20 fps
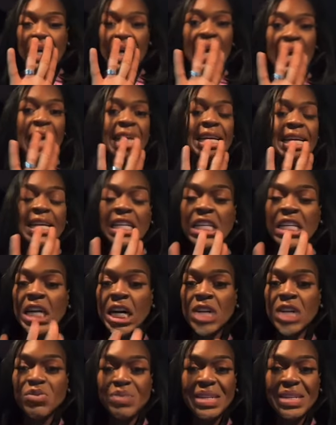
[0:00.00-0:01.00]
I
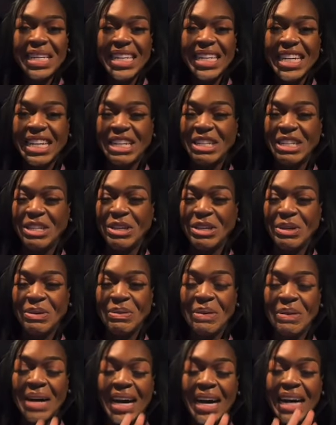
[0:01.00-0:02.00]
cannot relate
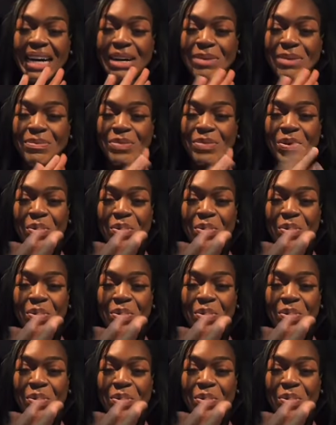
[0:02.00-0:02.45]
to um,